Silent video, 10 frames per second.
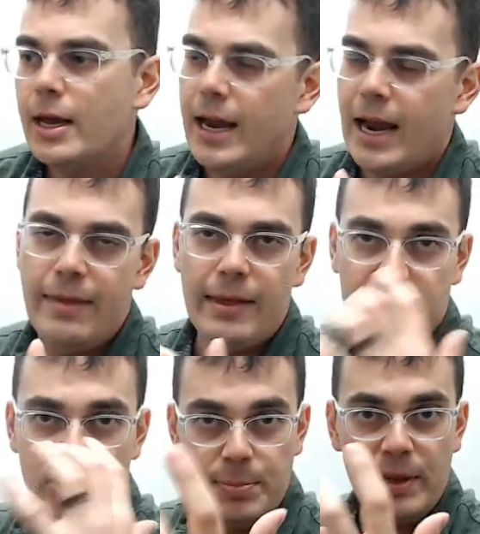and that the
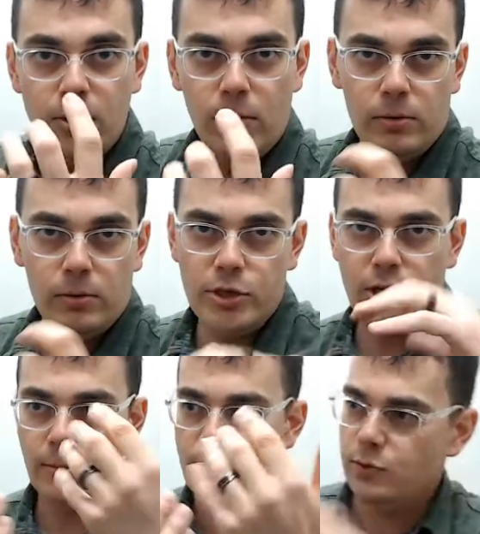spindle, which
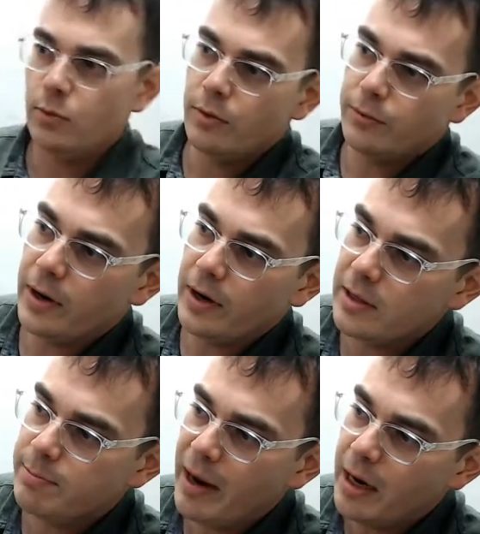comes through the front of this
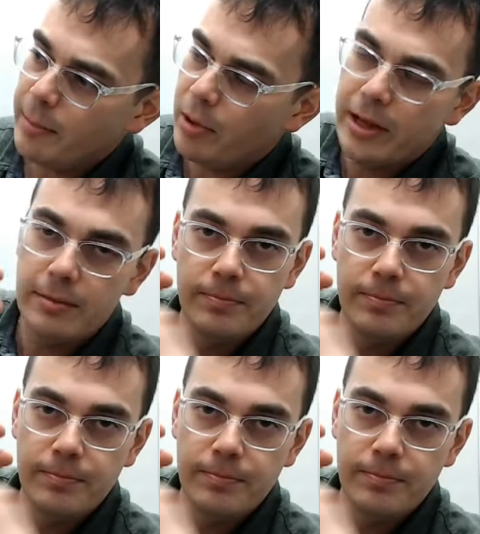bearing plate,